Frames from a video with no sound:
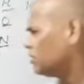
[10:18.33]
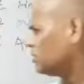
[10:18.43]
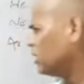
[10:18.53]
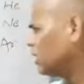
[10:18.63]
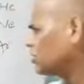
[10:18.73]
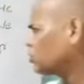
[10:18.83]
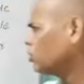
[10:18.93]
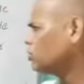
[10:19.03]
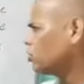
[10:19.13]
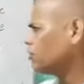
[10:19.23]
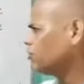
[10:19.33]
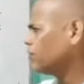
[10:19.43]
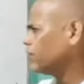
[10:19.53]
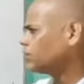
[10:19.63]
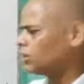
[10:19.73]
the electronic
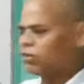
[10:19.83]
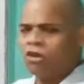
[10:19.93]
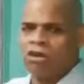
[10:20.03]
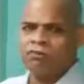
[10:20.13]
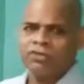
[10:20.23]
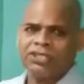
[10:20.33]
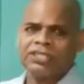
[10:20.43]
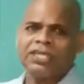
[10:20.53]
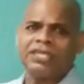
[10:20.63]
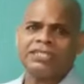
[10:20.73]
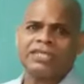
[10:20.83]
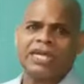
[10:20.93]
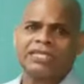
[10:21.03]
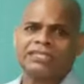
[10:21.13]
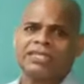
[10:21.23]
configuration of inert
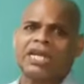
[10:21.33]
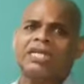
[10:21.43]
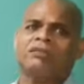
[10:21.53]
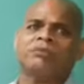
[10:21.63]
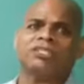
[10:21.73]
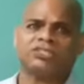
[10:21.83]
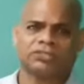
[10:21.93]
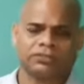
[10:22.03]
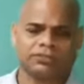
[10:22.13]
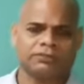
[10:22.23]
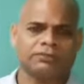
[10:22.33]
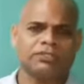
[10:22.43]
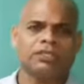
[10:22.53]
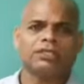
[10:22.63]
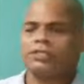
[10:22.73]
gas elements.
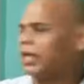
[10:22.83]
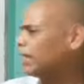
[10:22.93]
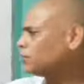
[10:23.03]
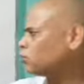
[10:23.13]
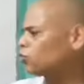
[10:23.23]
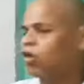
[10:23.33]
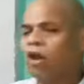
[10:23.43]
Tries to